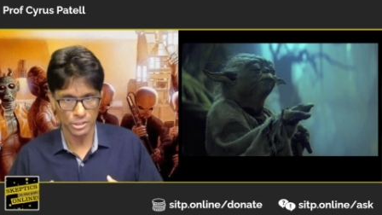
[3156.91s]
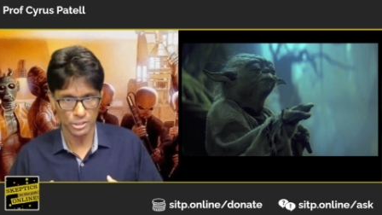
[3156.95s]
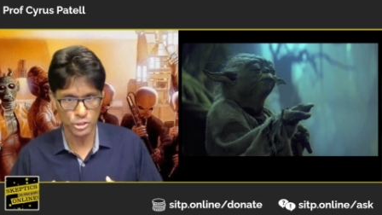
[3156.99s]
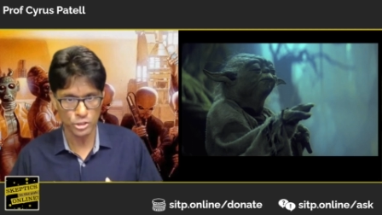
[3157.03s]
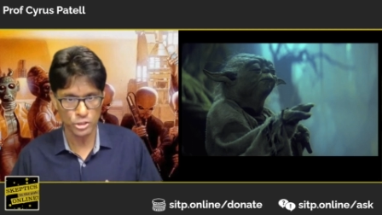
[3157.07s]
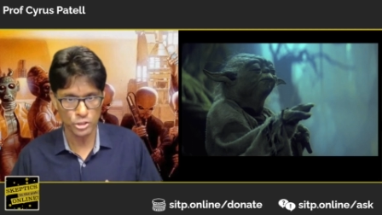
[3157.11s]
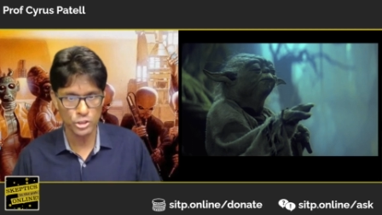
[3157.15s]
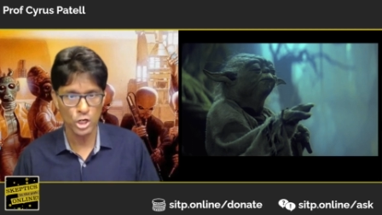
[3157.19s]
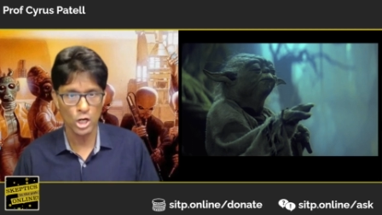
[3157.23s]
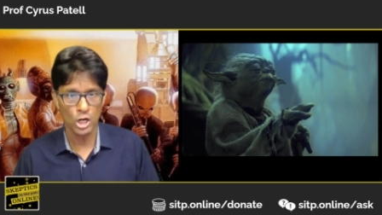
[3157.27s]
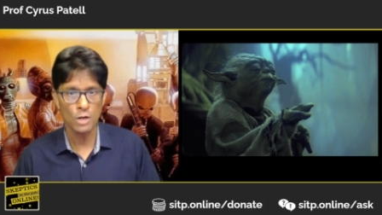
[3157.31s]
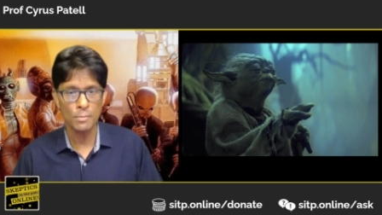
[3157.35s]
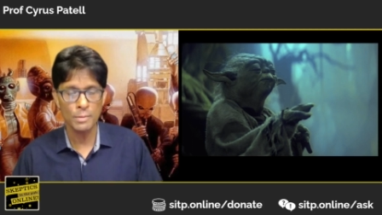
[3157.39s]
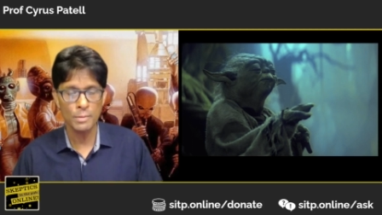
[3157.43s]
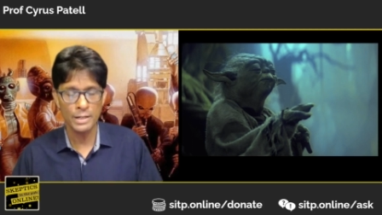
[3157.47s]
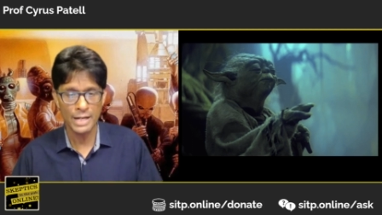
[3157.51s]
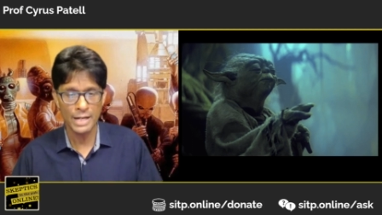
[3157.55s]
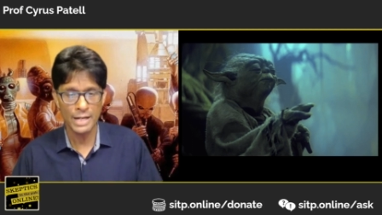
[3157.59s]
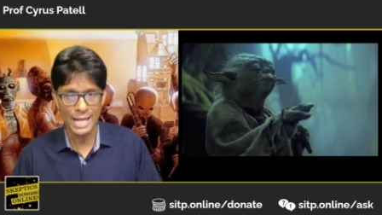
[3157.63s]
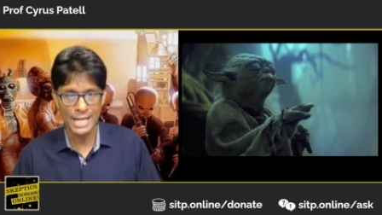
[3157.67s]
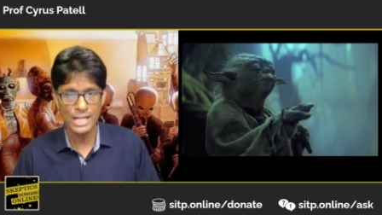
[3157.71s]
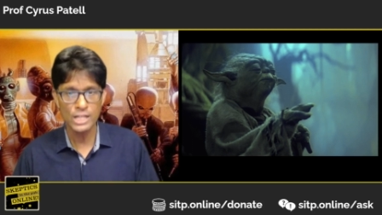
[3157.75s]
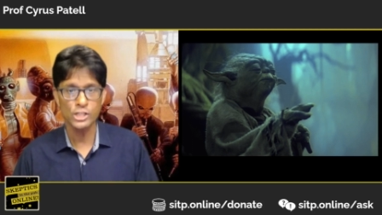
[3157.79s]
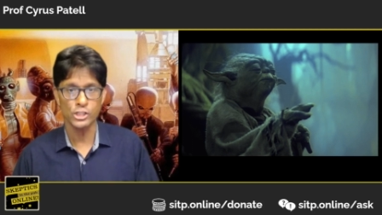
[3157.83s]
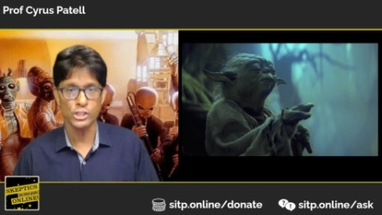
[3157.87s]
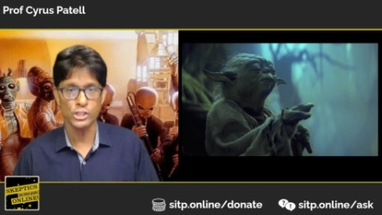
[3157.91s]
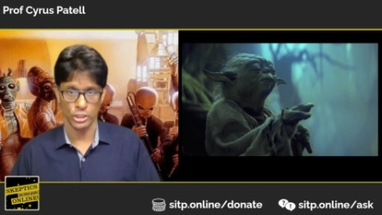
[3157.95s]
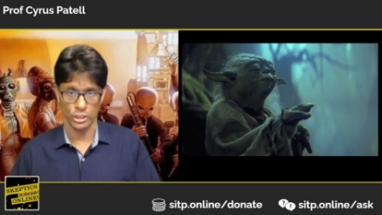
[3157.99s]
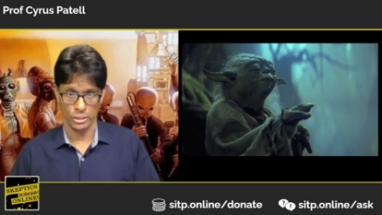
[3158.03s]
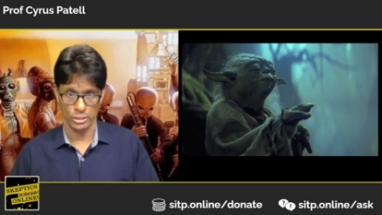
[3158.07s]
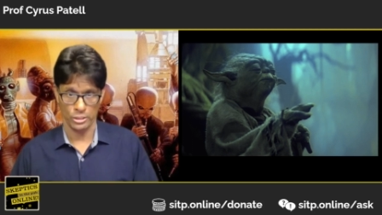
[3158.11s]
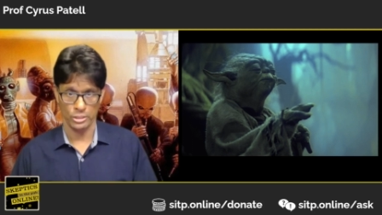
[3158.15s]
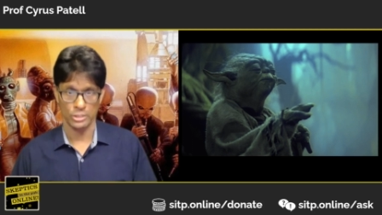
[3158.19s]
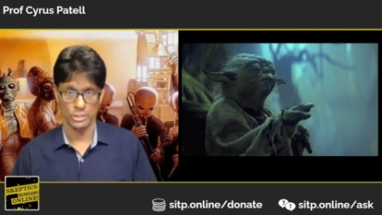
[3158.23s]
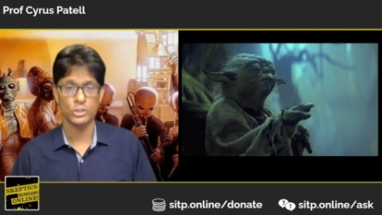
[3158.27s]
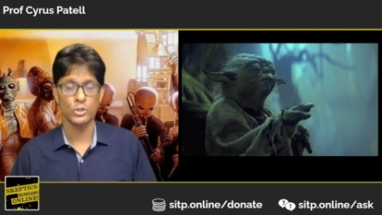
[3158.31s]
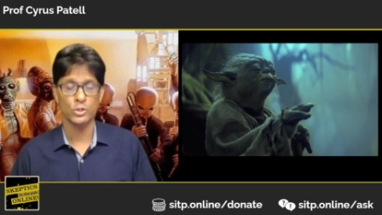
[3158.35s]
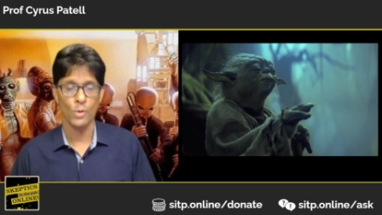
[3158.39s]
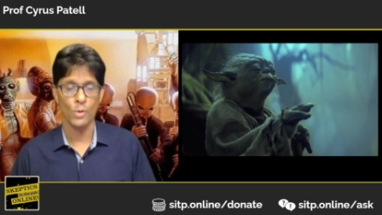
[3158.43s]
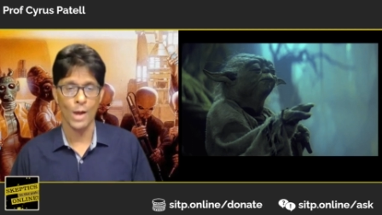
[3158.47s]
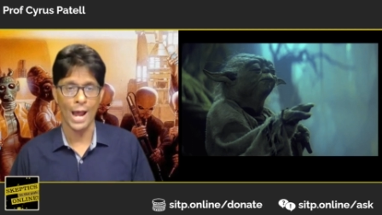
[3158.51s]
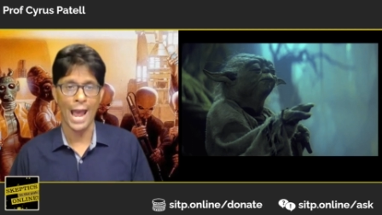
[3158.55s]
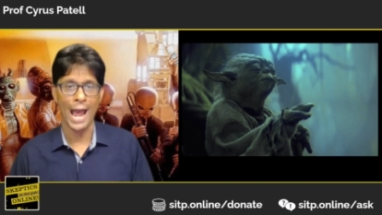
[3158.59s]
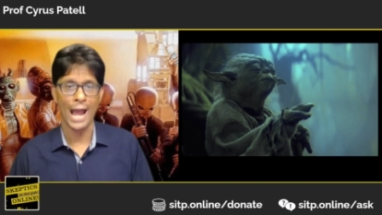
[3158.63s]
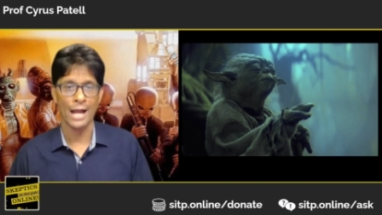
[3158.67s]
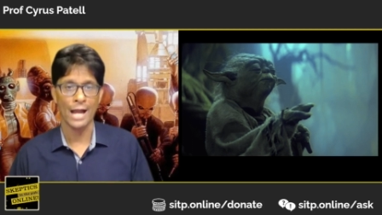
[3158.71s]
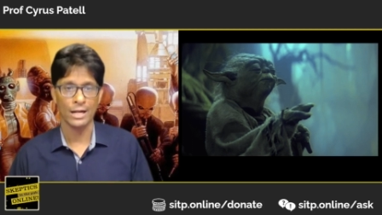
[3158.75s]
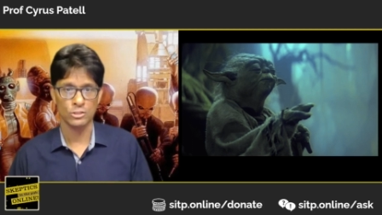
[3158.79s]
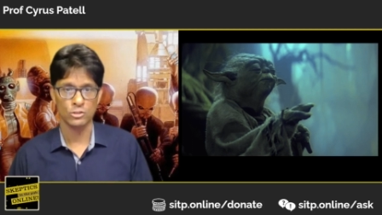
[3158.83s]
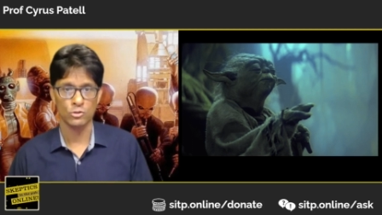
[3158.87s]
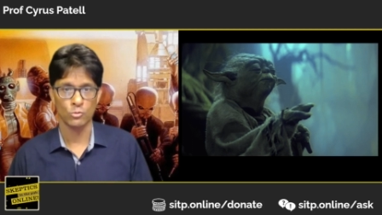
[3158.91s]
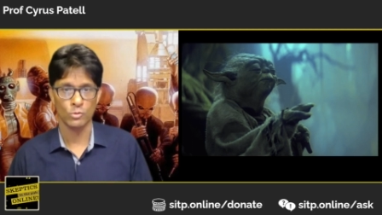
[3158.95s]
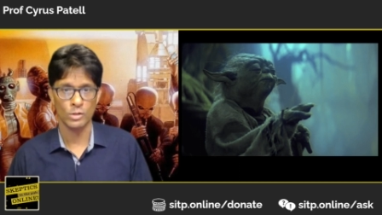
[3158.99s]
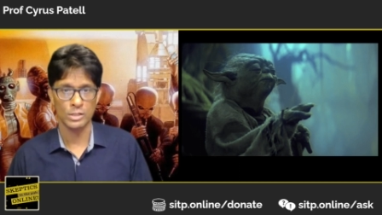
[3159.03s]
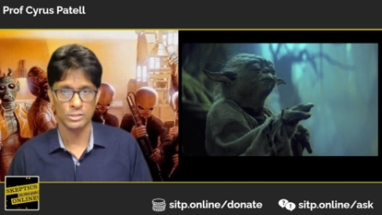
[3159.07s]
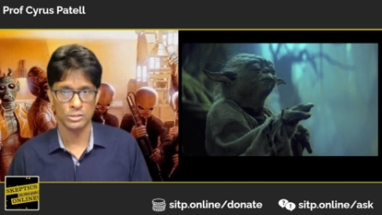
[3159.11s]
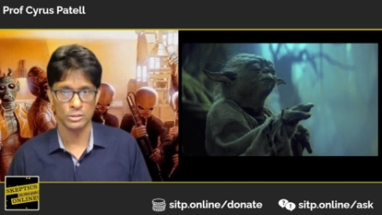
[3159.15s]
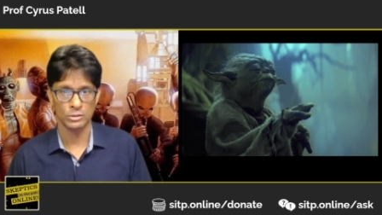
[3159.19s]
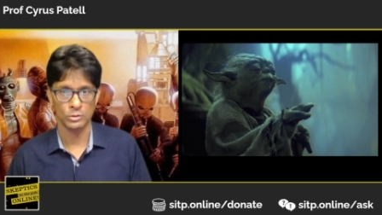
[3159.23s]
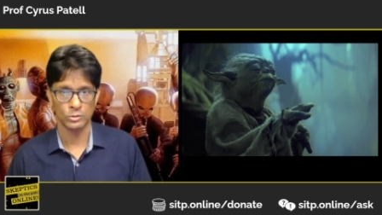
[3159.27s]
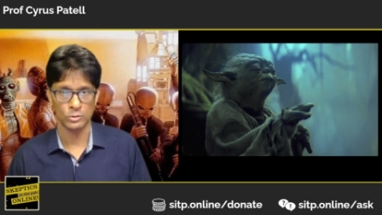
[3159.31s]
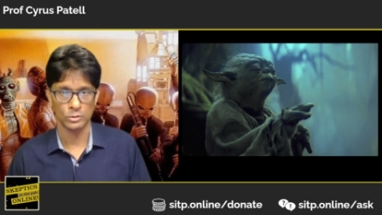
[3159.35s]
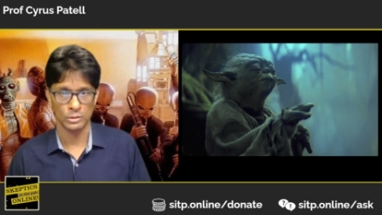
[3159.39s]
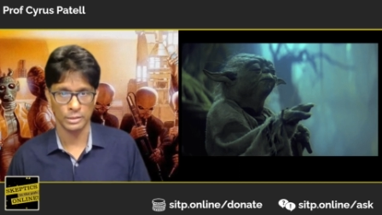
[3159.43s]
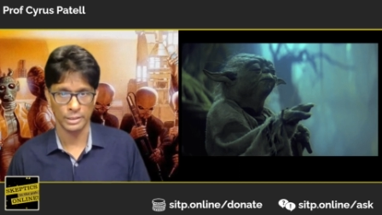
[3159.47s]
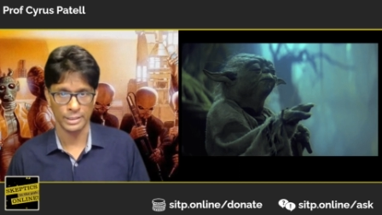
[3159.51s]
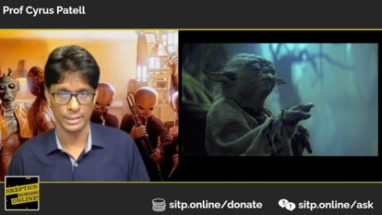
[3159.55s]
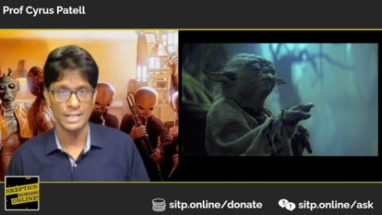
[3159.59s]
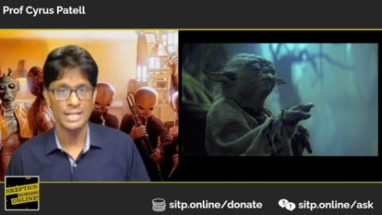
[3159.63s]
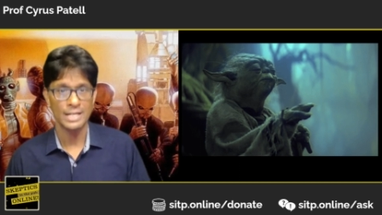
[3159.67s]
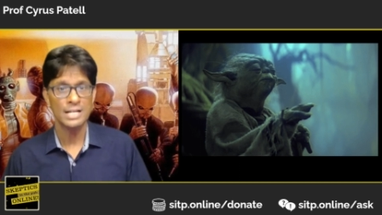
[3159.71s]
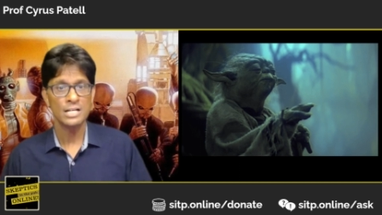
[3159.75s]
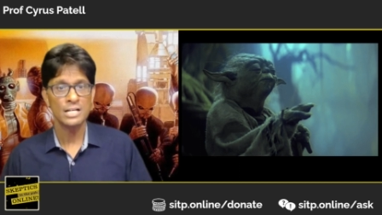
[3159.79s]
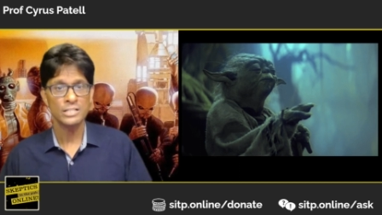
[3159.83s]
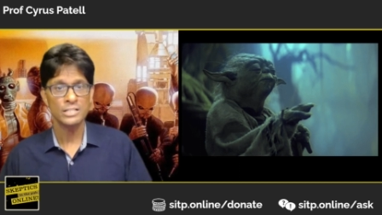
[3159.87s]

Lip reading: determination to act resolutely,